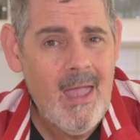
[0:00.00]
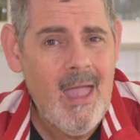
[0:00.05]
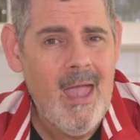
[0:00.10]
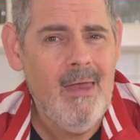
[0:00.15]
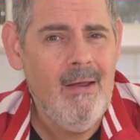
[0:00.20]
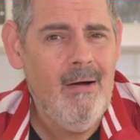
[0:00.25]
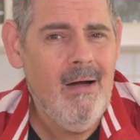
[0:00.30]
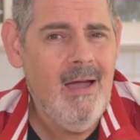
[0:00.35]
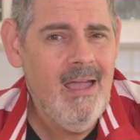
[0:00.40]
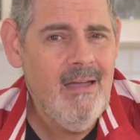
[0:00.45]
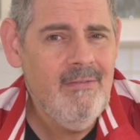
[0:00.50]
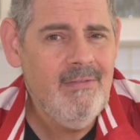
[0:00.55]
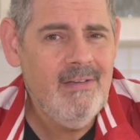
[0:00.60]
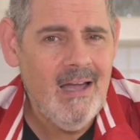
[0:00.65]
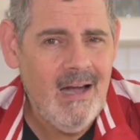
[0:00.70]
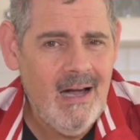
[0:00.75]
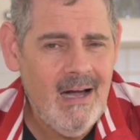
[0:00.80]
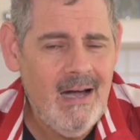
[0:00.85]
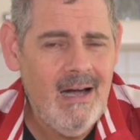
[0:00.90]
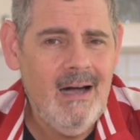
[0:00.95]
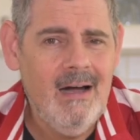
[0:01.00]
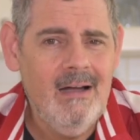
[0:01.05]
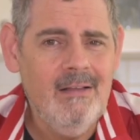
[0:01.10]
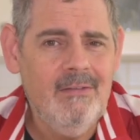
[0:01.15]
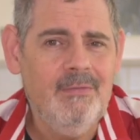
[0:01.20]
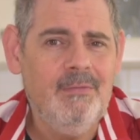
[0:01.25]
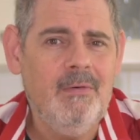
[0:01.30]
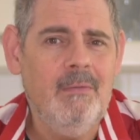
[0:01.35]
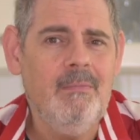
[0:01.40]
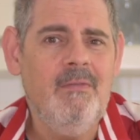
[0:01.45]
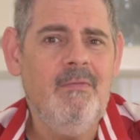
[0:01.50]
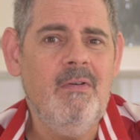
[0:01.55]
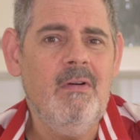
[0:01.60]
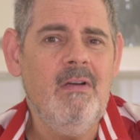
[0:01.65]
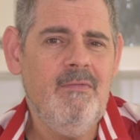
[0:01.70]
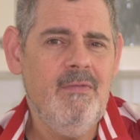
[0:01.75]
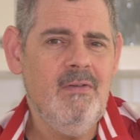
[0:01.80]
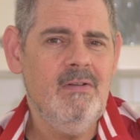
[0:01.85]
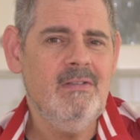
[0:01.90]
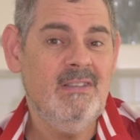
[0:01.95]
And I have cards from the
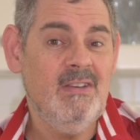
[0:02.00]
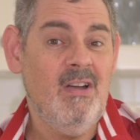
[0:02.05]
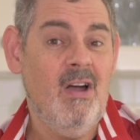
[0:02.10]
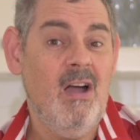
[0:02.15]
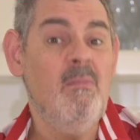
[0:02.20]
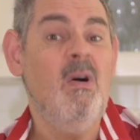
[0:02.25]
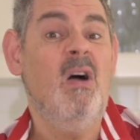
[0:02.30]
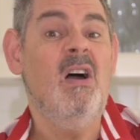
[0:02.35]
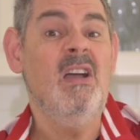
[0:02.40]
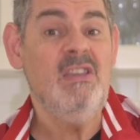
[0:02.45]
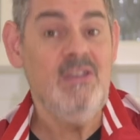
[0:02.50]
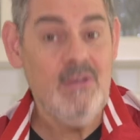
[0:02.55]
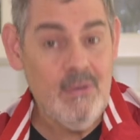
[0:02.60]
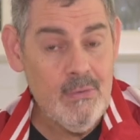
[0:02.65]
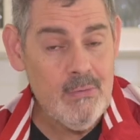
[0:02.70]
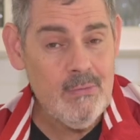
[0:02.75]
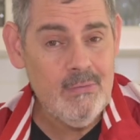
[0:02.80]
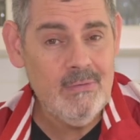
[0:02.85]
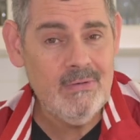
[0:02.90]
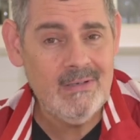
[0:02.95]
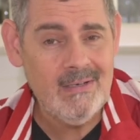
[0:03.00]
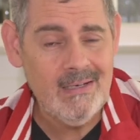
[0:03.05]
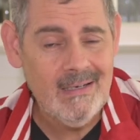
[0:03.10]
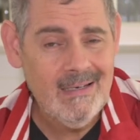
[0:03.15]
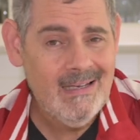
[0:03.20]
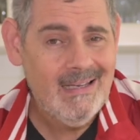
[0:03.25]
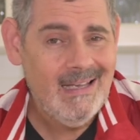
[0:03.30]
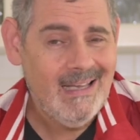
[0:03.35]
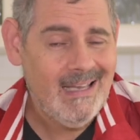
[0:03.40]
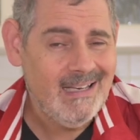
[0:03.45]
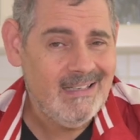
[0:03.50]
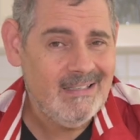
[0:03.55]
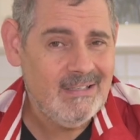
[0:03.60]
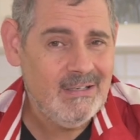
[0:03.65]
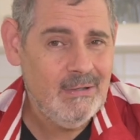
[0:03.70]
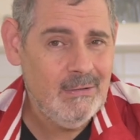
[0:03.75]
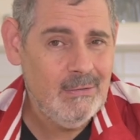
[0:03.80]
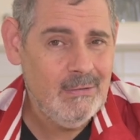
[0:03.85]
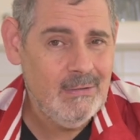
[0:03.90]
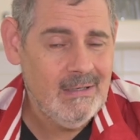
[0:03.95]
very first time I used
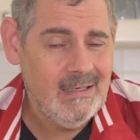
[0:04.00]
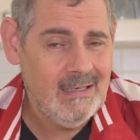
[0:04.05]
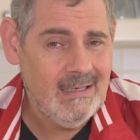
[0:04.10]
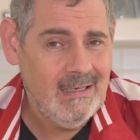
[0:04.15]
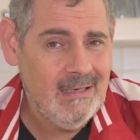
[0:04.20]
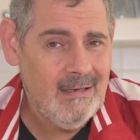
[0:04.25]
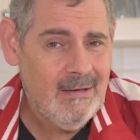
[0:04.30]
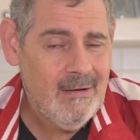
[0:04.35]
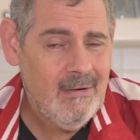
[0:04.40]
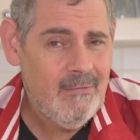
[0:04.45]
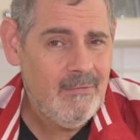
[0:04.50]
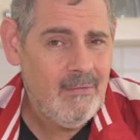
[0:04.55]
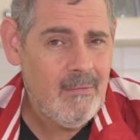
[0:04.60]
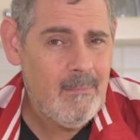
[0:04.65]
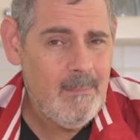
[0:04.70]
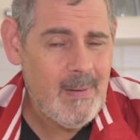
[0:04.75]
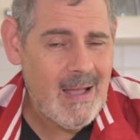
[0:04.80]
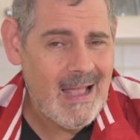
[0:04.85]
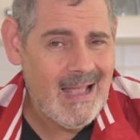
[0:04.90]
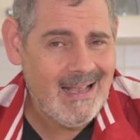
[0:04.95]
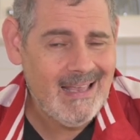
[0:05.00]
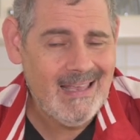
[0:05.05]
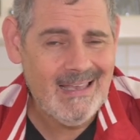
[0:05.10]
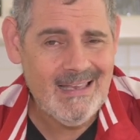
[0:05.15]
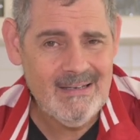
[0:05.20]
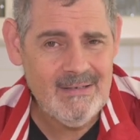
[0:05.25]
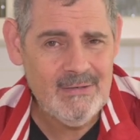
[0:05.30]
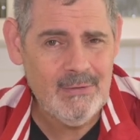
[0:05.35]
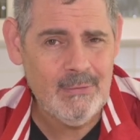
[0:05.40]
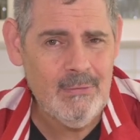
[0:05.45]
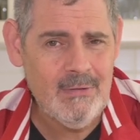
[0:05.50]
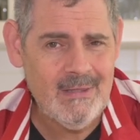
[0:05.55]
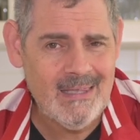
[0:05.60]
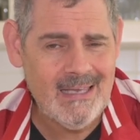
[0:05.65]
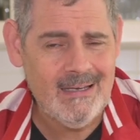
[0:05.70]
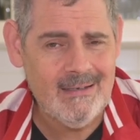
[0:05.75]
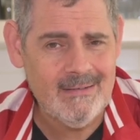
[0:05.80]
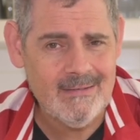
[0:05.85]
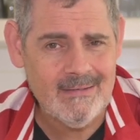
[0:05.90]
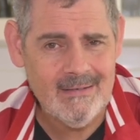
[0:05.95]
XQD from back in
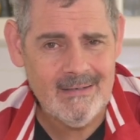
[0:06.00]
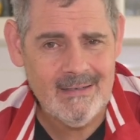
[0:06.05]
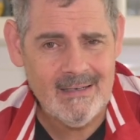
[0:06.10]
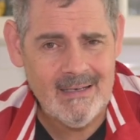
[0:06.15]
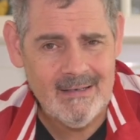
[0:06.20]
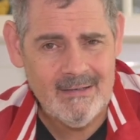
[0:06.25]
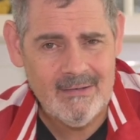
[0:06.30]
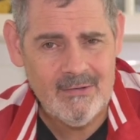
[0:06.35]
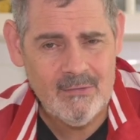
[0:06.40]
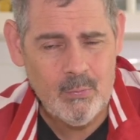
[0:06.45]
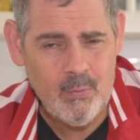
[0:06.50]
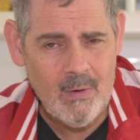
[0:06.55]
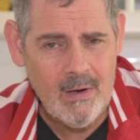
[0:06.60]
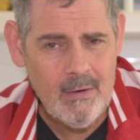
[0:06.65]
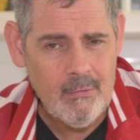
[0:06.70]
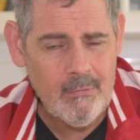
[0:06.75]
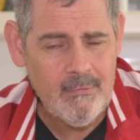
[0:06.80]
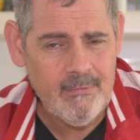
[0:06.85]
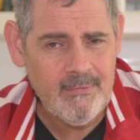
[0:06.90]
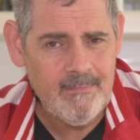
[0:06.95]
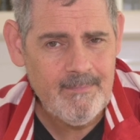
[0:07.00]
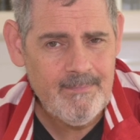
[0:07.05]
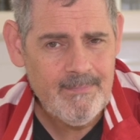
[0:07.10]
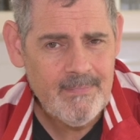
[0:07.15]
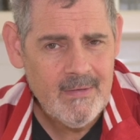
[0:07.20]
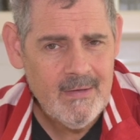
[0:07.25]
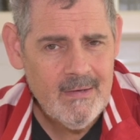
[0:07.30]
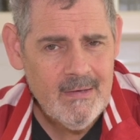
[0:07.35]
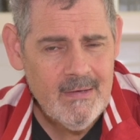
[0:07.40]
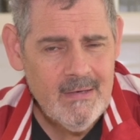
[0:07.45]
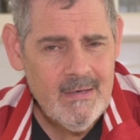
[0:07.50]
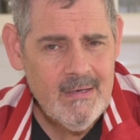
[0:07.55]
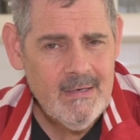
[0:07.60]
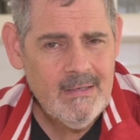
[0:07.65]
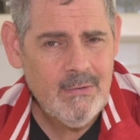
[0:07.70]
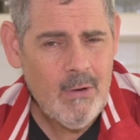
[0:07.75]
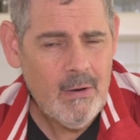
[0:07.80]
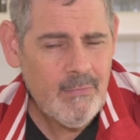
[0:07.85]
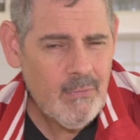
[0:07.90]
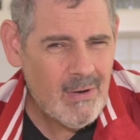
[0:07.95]
2012.
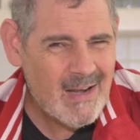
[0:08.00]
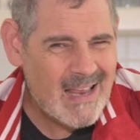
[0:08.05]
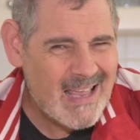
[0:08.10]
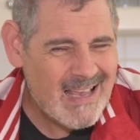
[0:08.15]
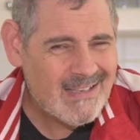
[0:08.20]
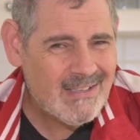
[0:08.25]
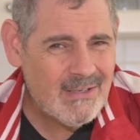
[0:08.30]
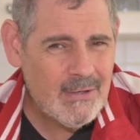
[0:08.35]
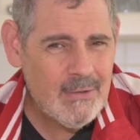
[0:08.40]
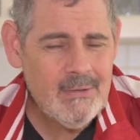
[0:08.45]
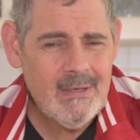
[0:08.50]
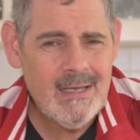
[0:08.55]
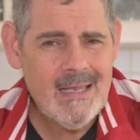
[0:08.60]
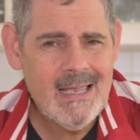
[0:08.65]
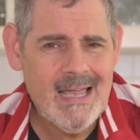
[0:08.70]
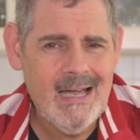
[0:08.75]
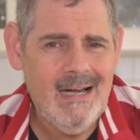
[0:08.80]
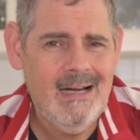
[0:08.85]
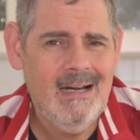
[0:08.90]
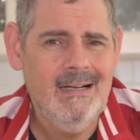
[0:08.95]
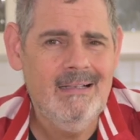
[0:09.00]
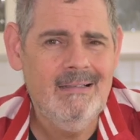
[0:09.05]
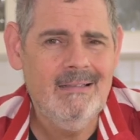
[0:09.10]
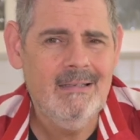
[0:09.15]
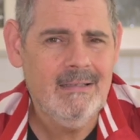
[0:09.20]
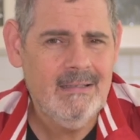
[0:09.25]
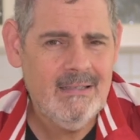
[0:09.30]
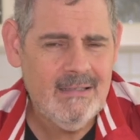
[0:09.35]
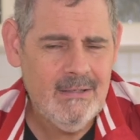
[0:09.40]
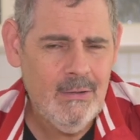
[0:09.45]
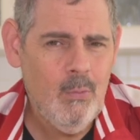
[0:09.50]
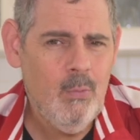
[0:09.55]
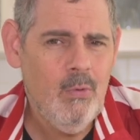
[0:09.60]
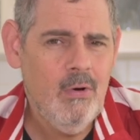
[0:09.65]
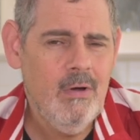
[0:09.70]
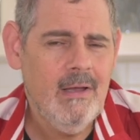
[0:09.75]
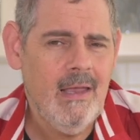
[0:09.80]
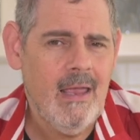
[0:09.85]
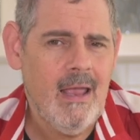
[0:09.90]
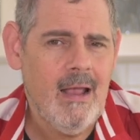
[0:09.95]
So I've got XQD cards still
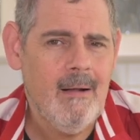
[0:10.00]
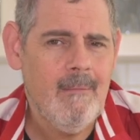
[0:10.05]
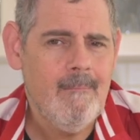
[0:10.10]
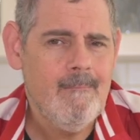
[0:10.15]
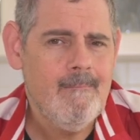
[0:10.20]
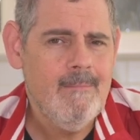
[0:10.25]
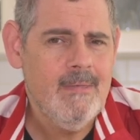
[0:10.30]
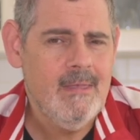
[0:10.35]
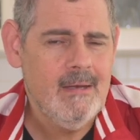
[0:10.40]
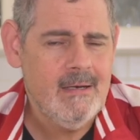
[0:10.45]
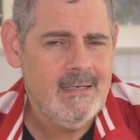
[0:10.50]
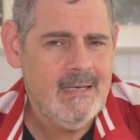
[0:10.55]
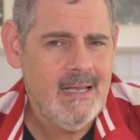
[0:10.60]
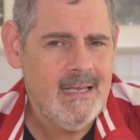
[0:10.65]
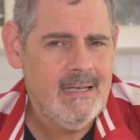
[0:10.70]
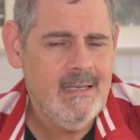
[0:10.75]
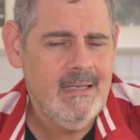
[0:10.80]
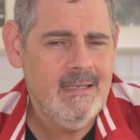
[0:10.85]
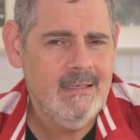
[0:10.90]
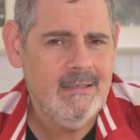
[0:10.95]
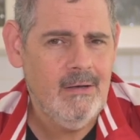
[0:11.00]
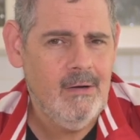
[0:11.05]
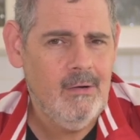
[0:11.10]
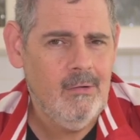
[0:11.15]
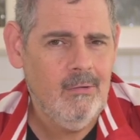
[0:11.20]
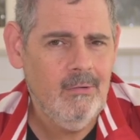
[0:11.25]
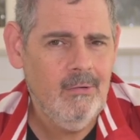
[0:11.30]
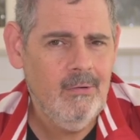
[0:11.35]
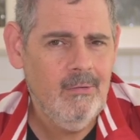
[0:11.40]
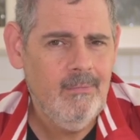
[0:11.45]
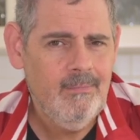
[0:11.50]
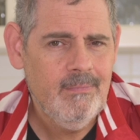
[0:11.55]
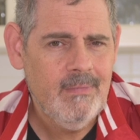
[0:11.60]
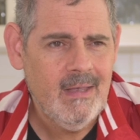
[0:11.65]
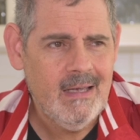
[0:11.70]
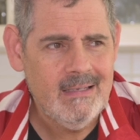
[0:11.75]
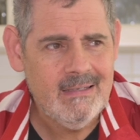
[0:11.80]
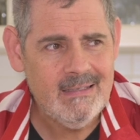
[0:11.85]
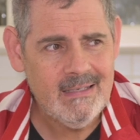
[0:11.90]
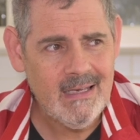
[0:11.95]
working that are 10 years old,
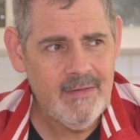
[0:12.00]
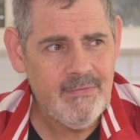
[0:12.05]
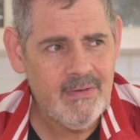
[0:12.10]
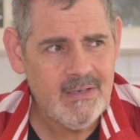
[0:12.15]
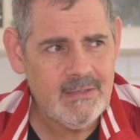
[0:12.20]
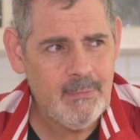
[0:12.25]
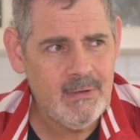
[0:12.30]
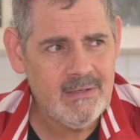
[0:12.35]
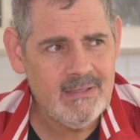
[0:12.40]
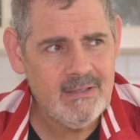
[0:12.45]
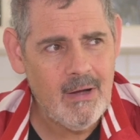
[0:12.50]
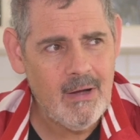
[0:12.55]
and CFexpress